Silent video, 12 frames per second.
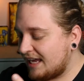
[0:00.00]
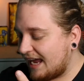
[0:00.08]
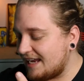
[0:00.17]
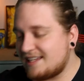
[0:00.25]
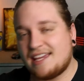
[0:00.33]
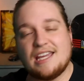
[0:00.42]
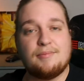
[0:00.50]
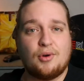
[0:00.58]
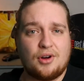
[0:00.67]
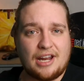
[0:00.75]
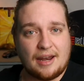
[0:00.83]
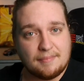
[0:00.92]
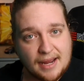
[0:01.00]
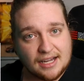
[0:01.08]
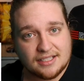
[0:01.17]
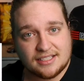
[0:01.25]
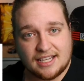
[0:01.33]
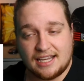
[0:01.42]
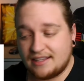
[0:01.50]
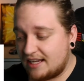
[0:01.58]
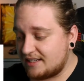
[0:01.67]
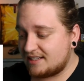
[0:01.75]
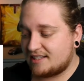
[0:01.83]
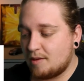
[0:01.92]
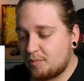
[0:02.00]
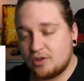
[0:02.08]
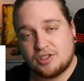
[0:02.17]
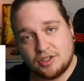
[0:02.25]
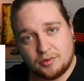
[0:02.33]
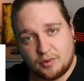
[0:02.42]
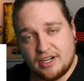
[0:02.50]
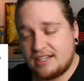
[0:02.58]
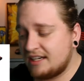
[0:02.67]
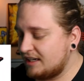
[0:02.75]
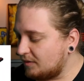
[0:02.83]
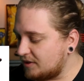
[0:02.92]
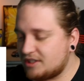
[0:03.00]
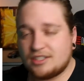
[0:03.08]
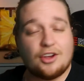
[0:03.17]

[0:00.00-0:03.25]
a keyboard and mouse stand that is separate to the rig, which is